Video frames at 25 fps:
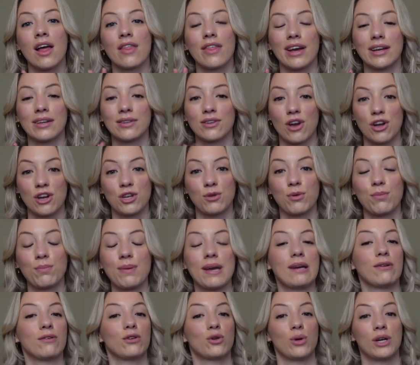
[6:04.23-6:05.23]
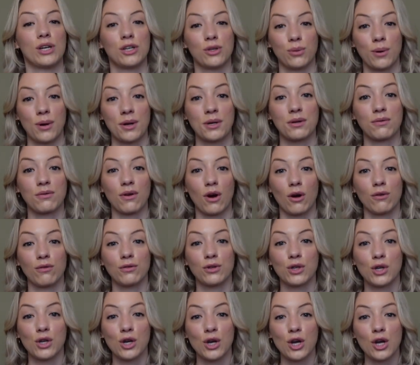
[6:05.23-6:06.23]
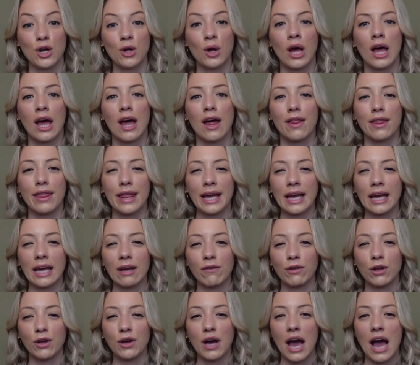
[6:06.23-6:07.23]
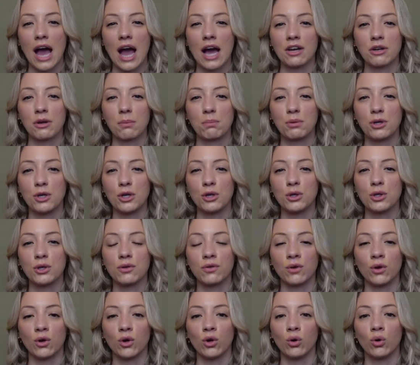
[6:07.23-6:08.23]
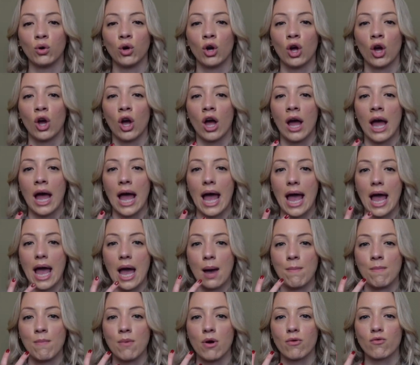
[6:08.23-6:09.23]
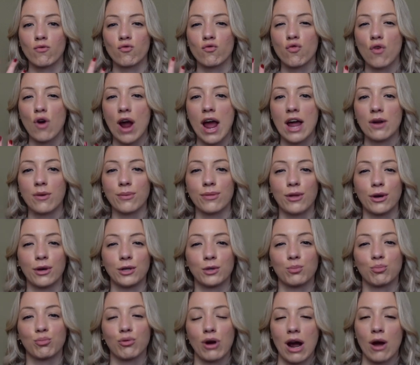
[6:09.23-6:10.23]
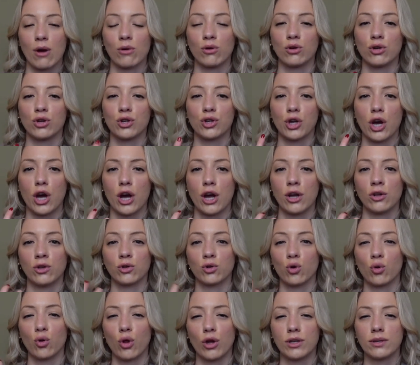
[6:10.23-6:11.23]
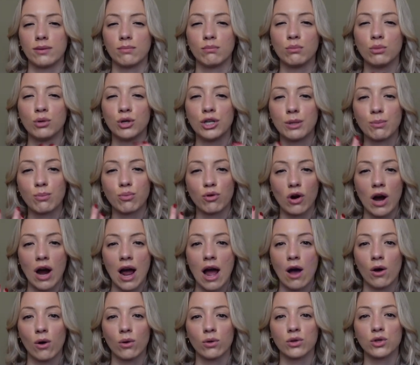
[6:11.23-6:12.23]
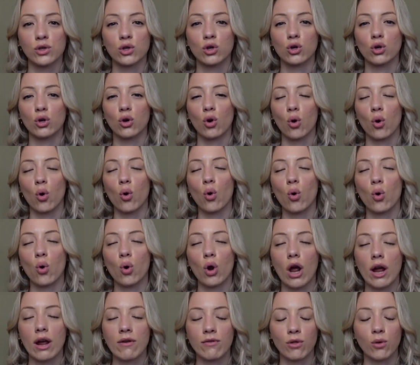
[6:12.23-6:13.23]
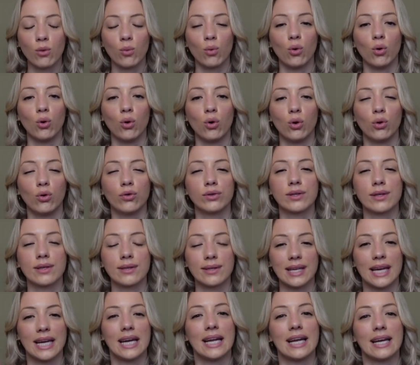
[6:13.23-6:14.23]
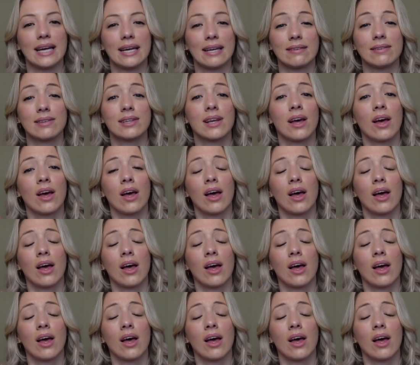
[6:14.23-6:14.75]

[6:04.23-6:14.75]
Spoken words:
that is going to be big for 2025 too. Think if you had a beautiful red with those brown undertones, or those muddy browns all over the walls, ceilings,